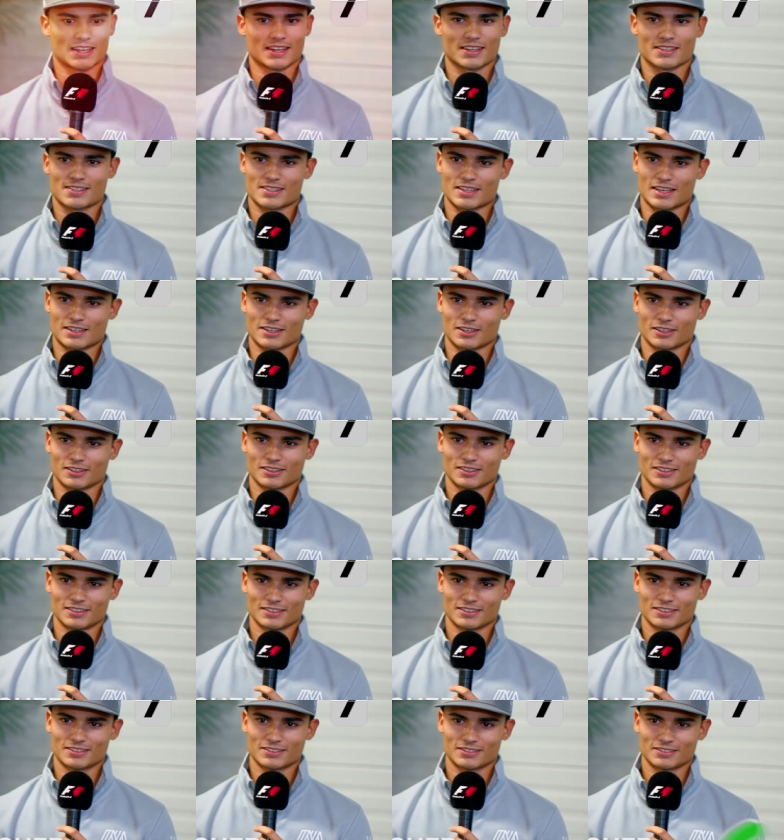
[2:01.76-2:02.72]
Senna.
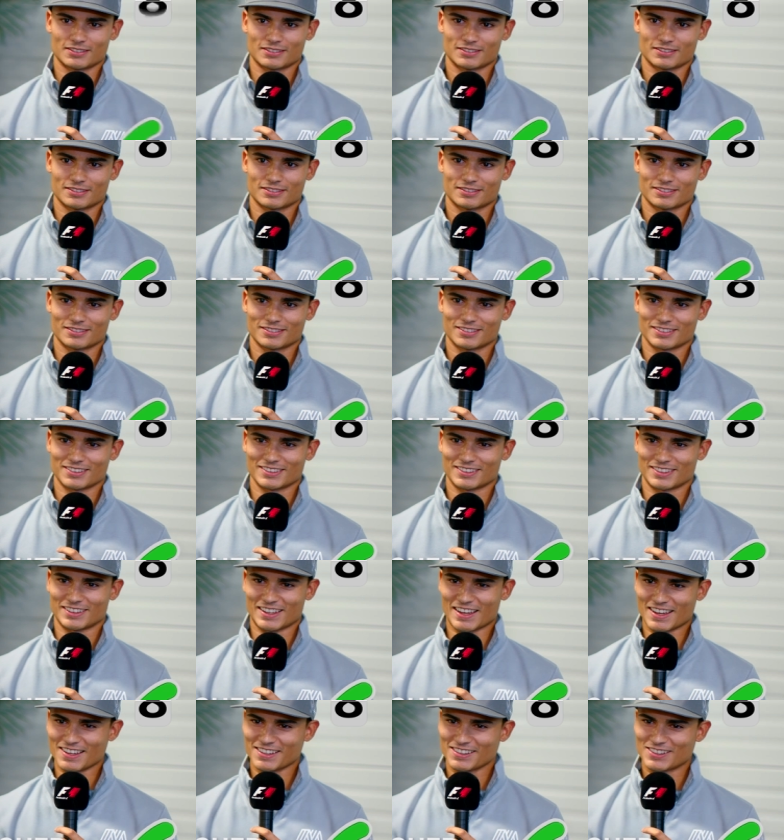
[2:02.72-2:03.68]

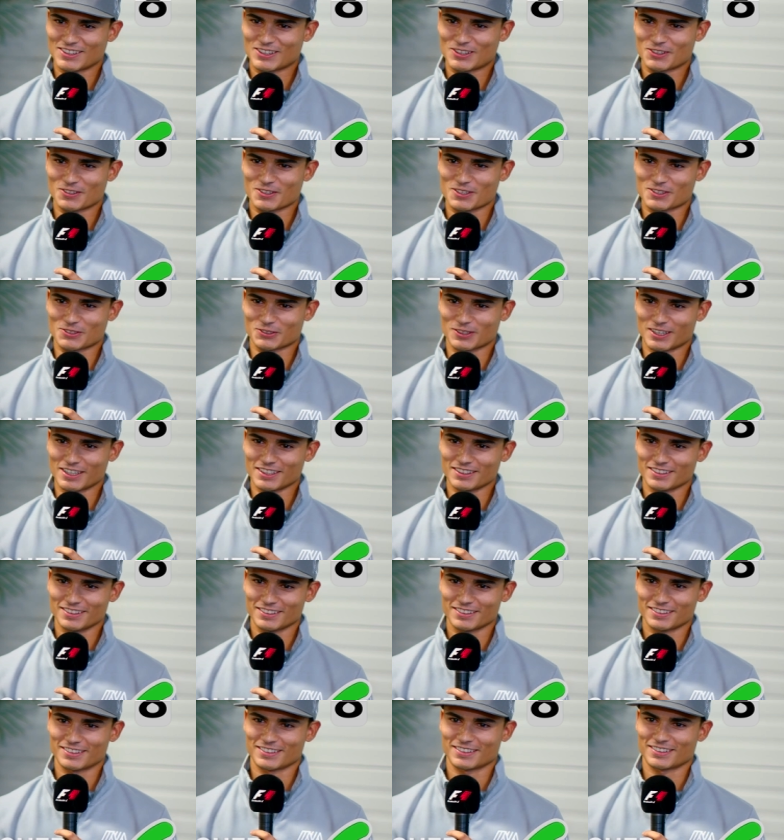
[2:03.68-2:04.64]
Yeah, Excellent.
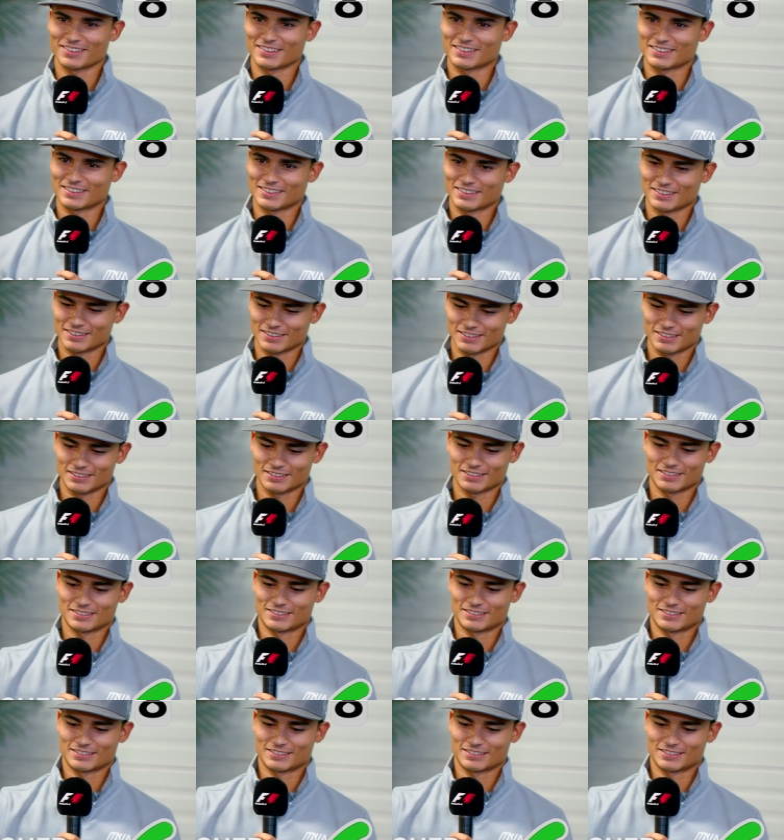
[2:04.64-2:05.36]
that's right. Yeah.